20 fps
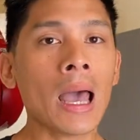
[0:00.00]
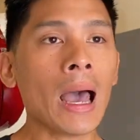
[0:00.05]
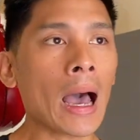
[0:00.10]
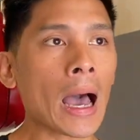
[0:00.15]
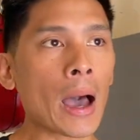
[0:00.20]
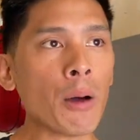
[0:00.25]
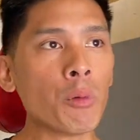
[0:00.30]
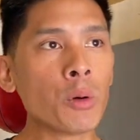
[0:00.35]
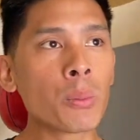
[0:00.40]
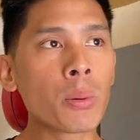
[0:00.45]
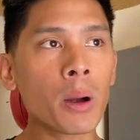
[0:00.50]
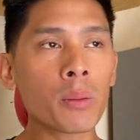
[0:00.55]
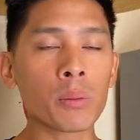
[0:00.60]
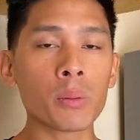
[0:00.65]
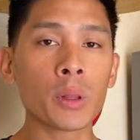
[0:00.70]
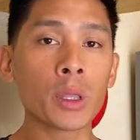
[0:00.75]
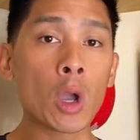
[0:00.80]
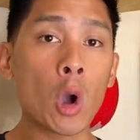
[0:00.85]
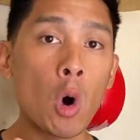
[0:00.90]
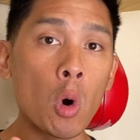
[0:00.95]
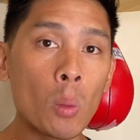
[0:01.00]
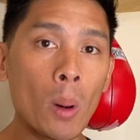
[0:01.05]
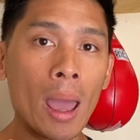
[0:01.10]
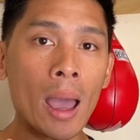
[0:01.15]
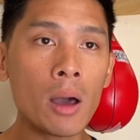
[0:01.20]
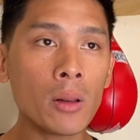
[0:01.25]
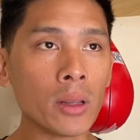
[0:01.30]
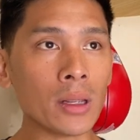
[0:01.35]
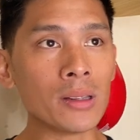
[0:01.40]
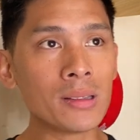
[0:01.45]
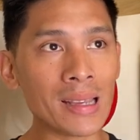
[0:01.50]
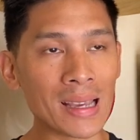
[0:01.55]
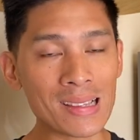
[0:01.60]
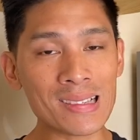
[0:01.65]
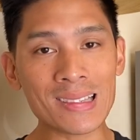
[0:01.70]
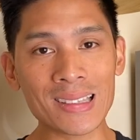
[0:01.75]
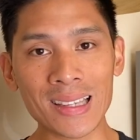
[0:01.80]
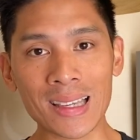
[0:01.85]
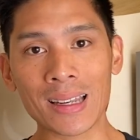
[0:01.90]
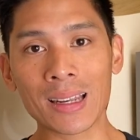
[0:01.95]
I would probably go around and
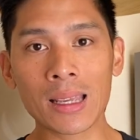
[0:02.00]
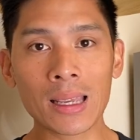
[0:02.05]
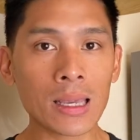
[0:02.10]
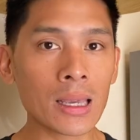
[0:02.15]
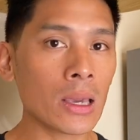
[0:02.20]
test it